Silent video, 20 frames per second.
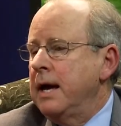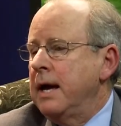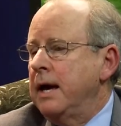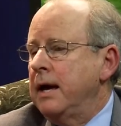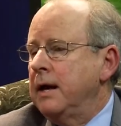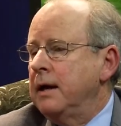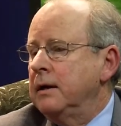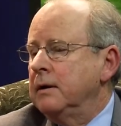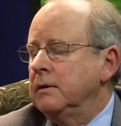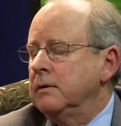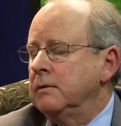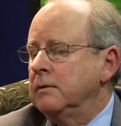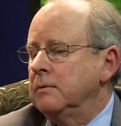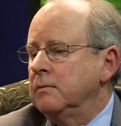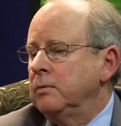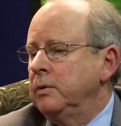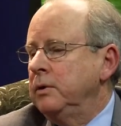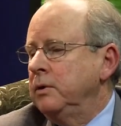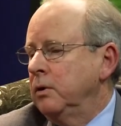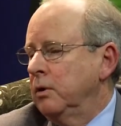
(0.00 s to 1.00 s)
And
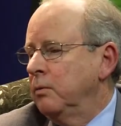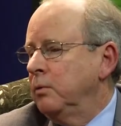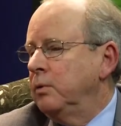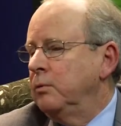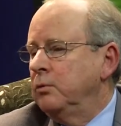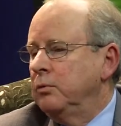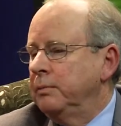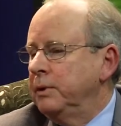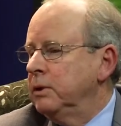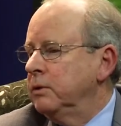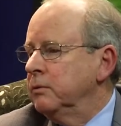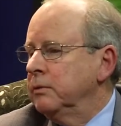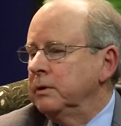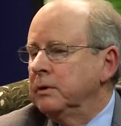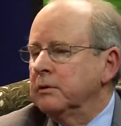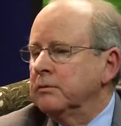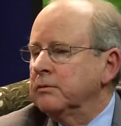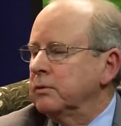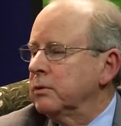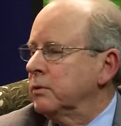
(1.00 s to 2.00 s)
we know we will be doing
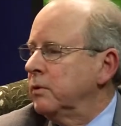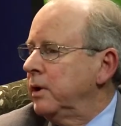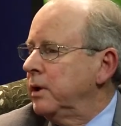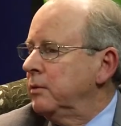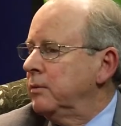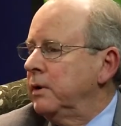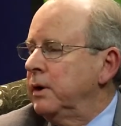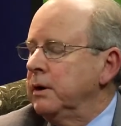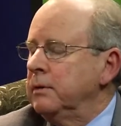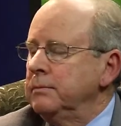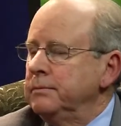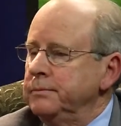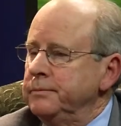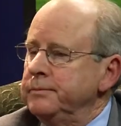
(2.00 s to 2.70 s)
this for quite a while.